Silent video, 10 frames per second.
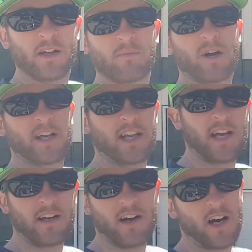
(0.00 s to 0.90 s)
But
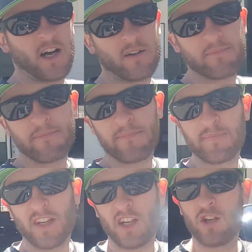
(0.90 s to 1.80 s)
again,
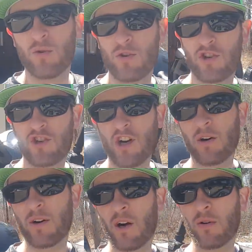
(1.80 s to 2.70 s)
huge
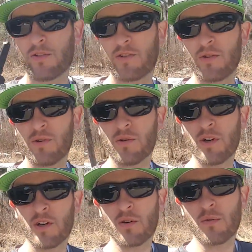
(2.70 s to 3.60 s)
shout out to
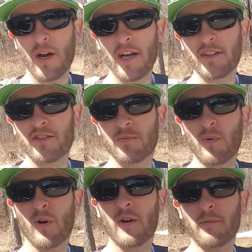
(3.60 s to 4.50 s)
Ray's
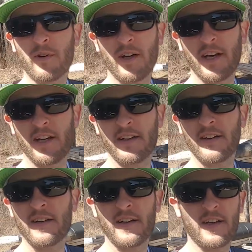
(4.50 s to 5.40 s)
Sport Marine
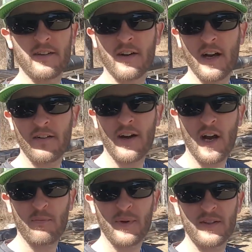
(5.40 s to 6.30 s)
in Grand
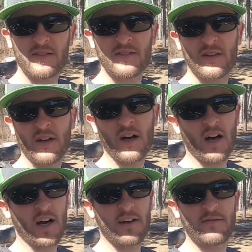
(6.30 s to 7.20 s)
Rapids.
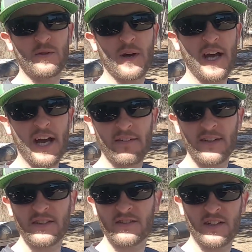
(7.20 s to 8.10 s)
If you
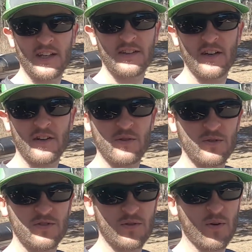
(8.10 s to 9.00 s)
haven't seen their new
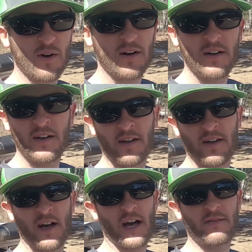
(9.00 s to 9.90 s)
store,
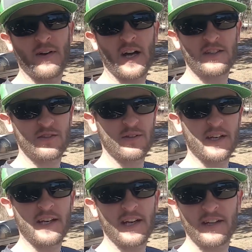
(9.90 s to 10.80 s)
I advise you to
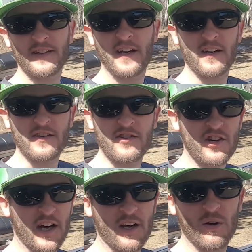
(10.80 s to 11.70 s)
get in there and
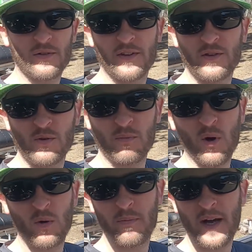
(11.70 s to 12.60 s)
check out the new
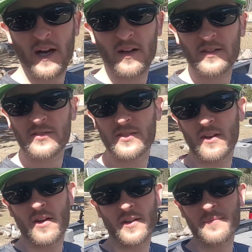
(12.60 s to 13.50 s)
Boat Palace
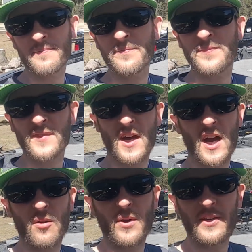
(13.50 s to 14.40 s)
on
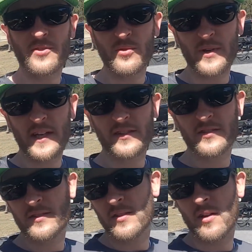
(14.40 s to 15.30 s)
Highway 2
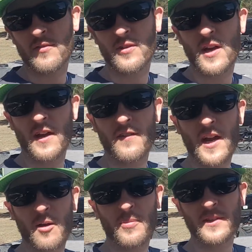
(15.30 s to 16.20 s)
east of Grand
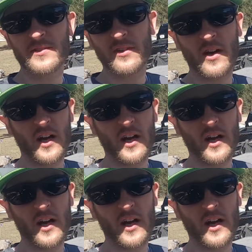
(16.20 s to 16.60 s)
Rapids.